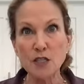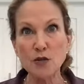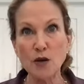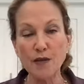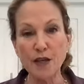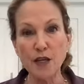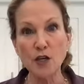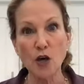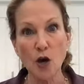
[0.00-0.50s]

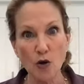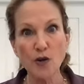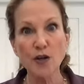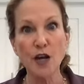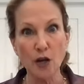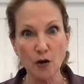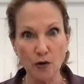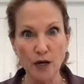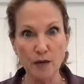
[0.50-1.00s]
So I think
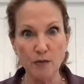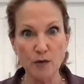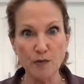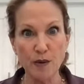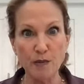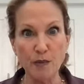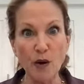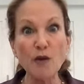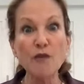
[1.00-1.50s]
coconut cream
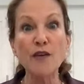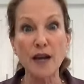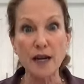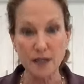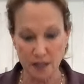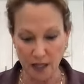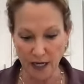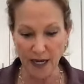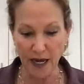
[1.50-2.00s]
would be
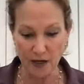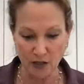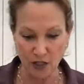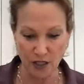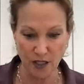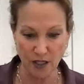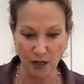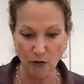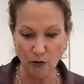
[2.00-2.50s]
perfect. I
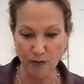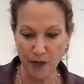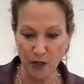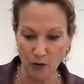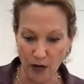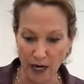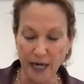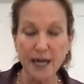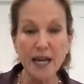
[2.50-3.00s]
actually think that would be
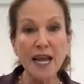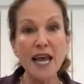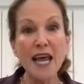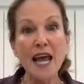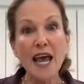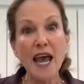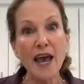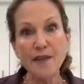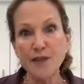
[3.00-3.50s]
great.
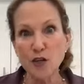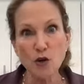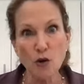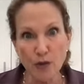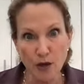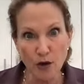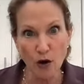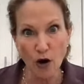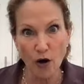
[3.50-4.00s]
And you
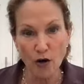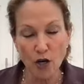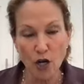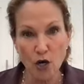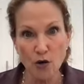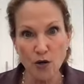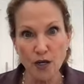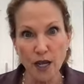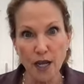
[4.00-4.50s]
know, there are
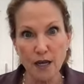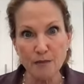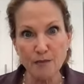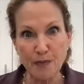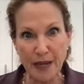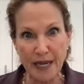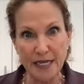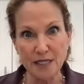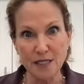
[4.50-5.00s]
coconut
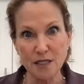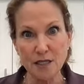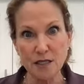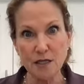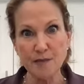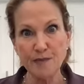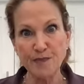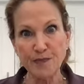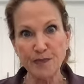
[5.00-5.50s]

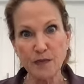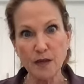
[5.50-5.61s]
based